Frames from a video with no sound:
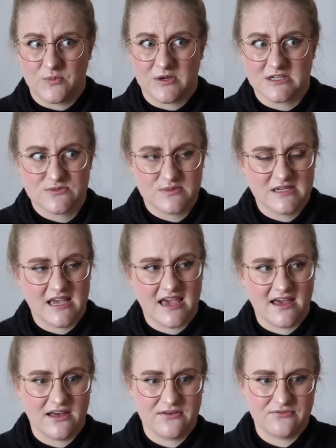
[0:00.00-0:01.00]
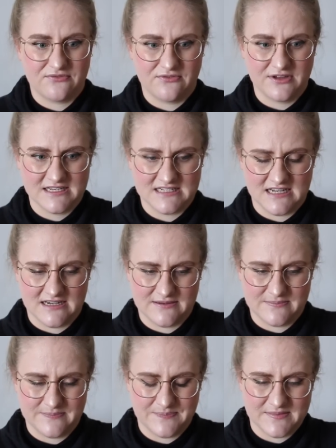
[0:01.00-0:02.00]
because we have
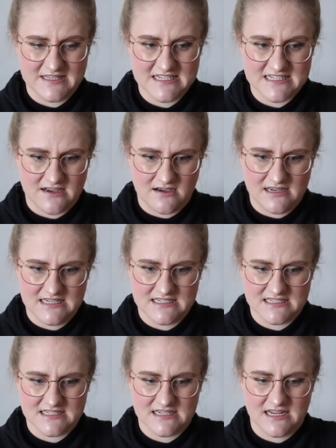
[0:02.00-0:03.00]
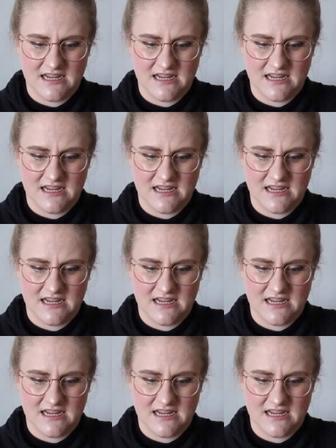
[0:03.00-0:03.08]
designed